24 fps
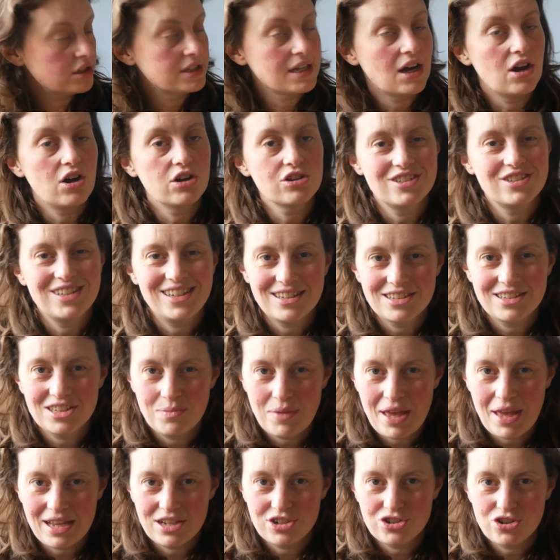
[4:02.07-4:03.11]
because I also needed to
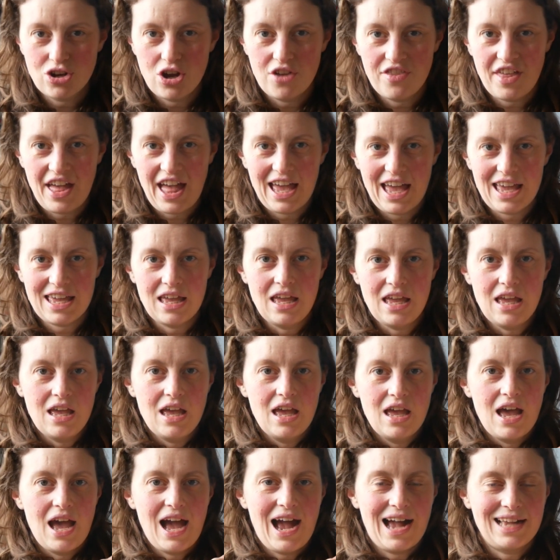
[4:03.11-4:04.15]
make sure that I
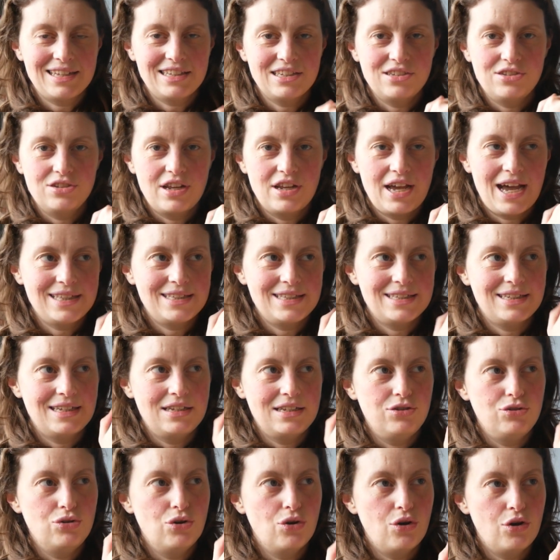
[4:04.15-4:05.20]
did
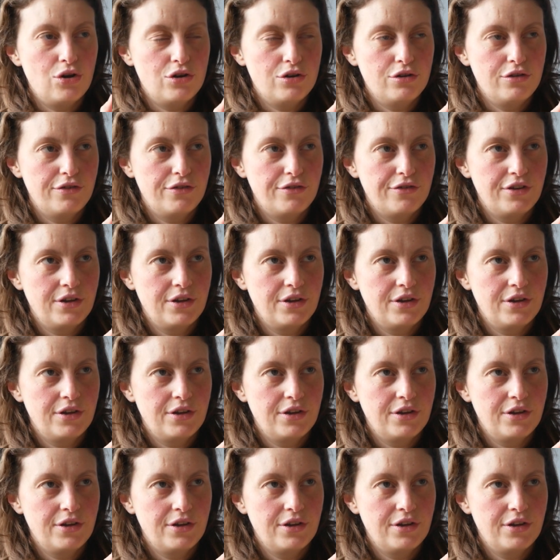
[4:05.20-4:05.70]
enough